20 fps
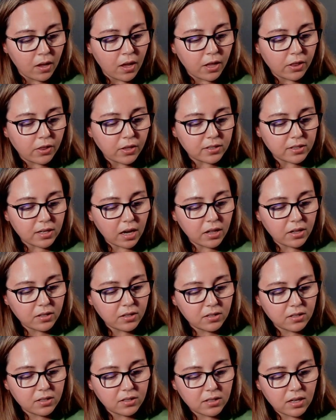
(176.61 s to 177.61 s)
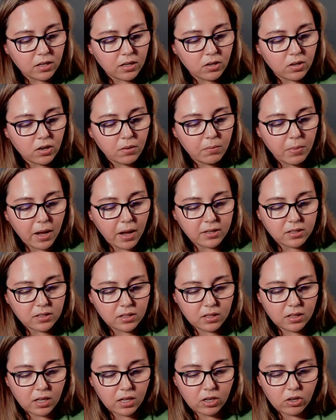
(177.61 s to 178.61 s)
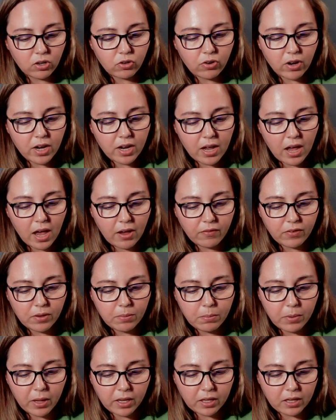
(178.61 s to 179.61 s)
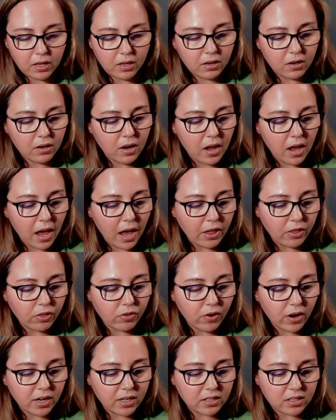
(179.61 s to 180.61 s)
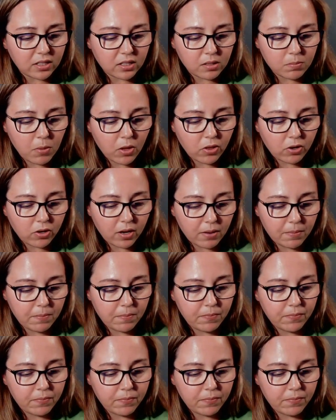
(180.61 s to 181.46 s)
The silence descended on Bastian like a great heavy blanket, and threatened to smother him.